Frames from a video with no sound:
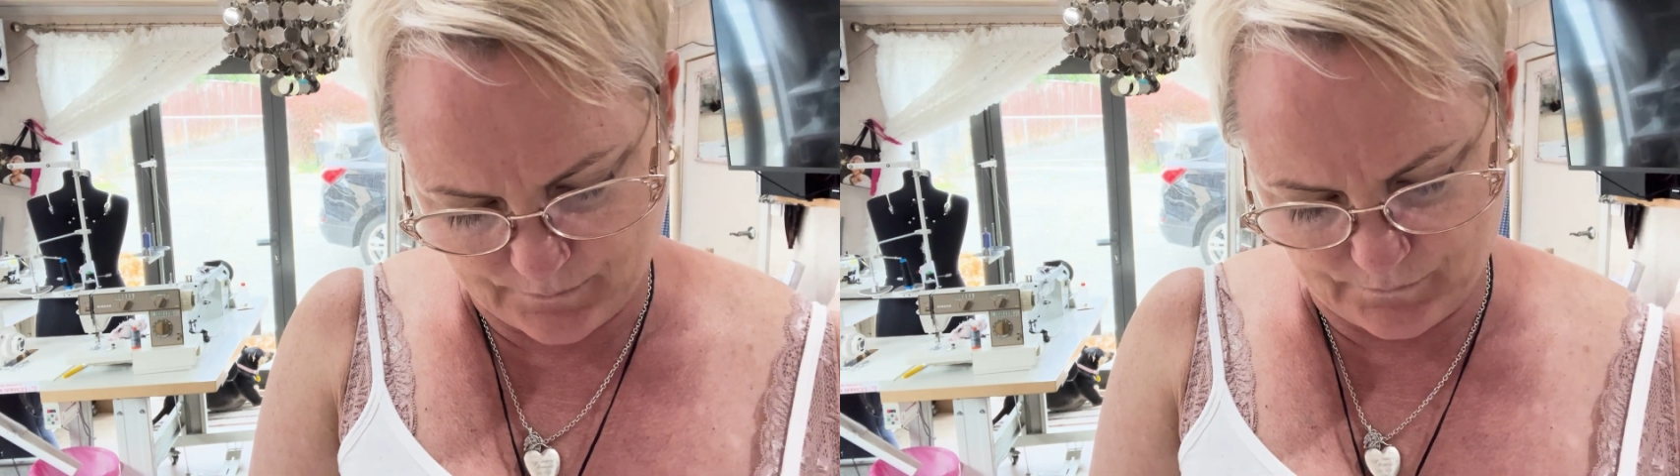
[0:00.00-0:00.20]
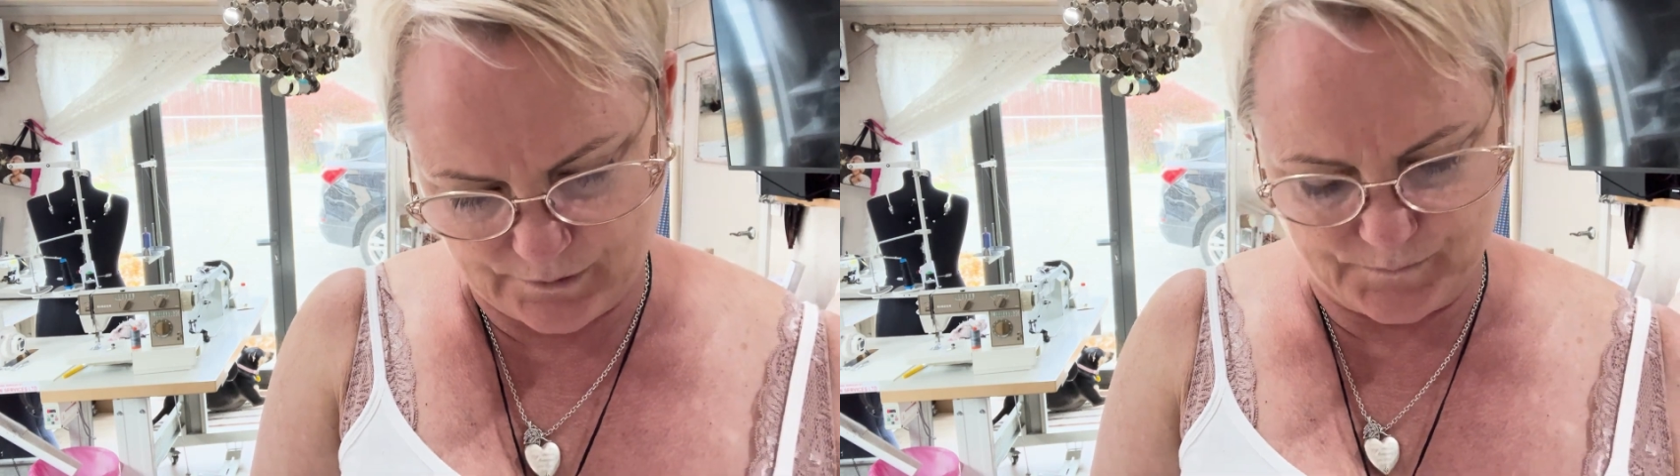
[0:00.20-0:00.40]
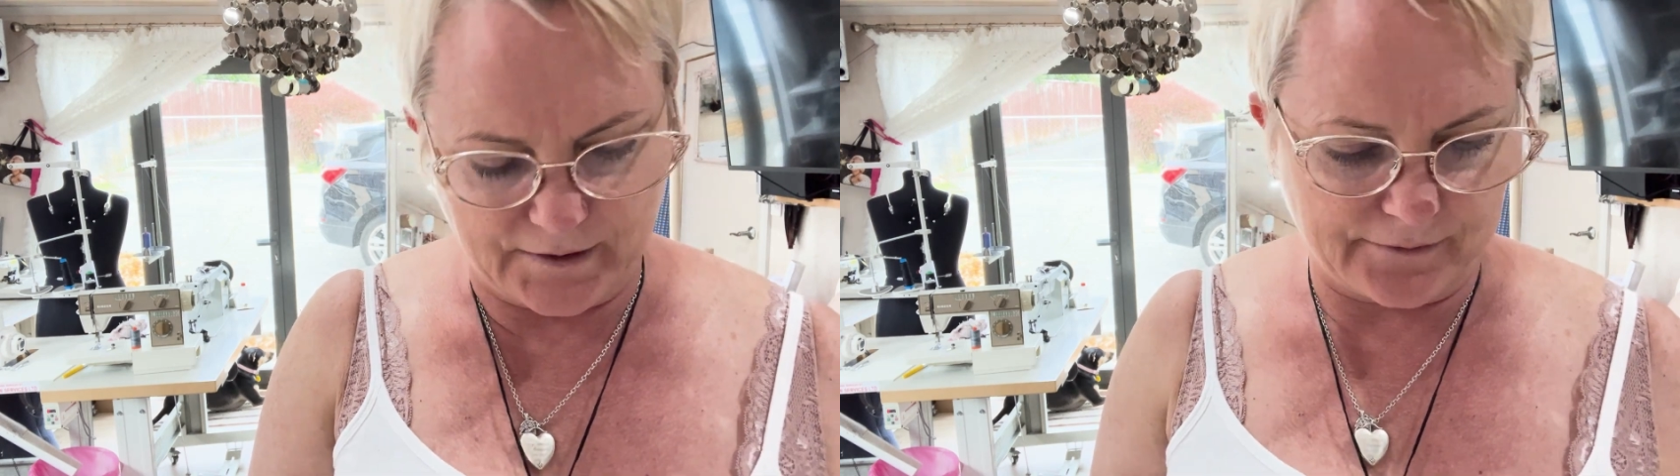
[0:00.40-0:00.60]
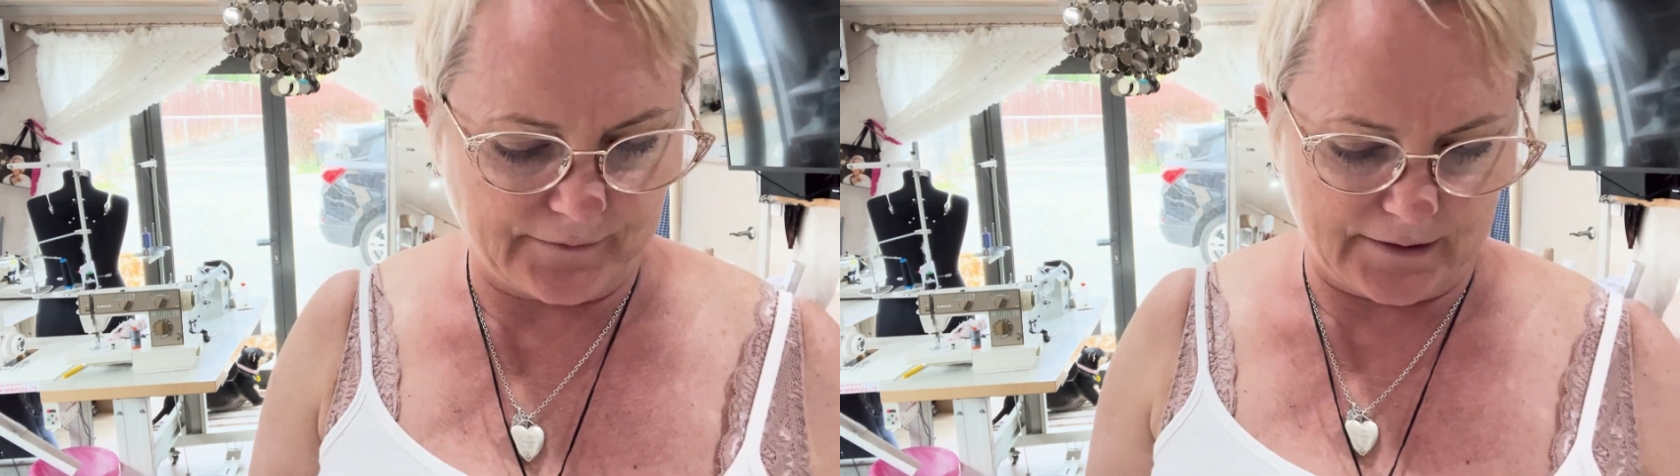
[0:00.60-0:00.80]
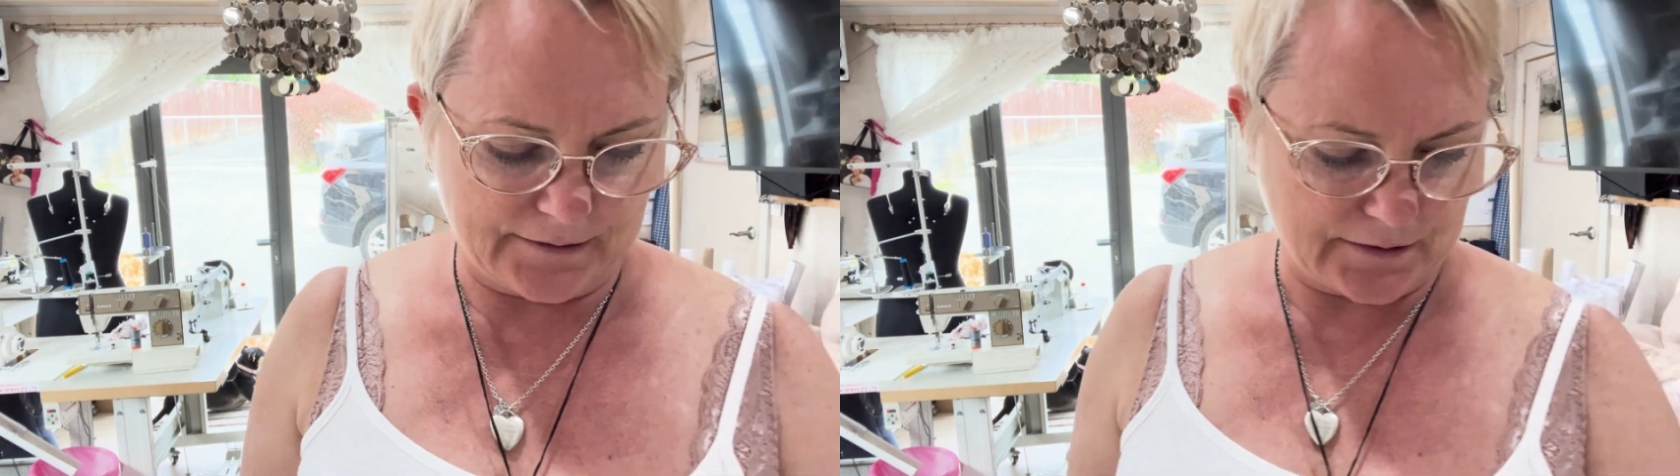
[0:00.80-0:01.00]
Loop that
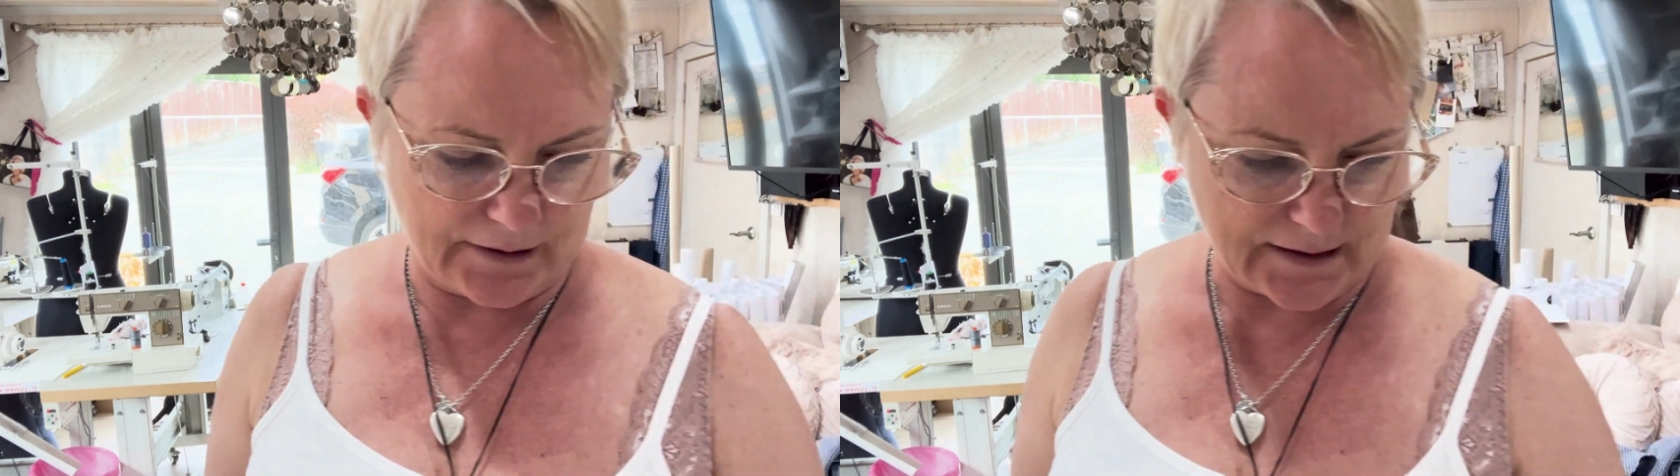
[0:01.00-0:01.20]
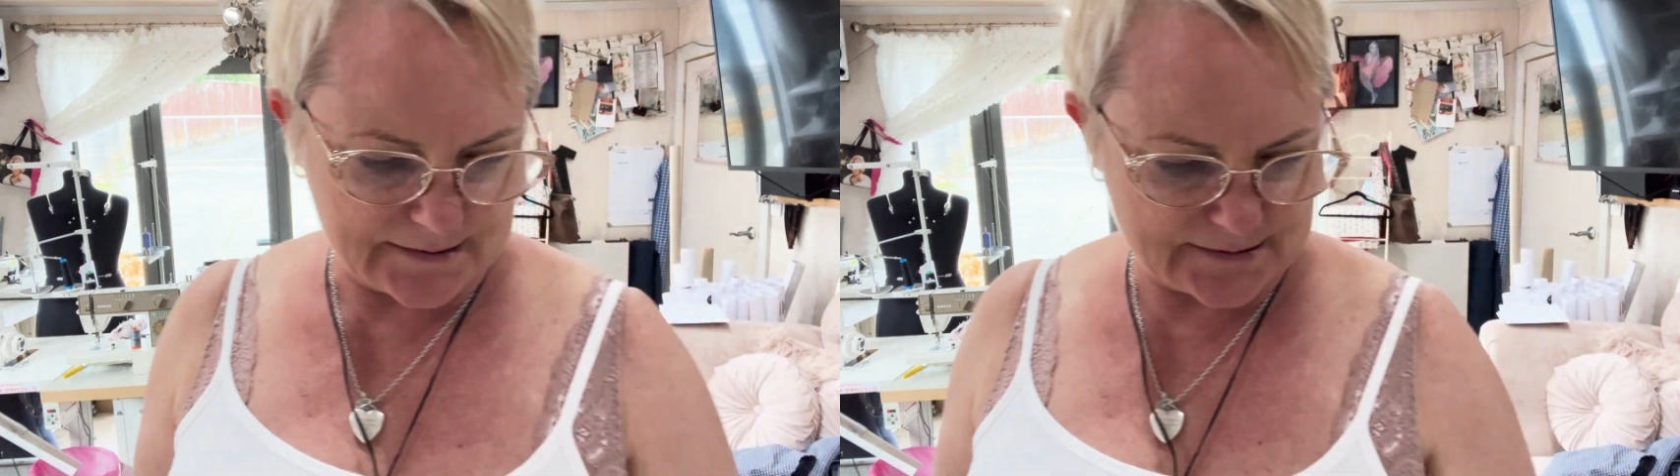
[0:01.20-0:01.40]
around. Okay,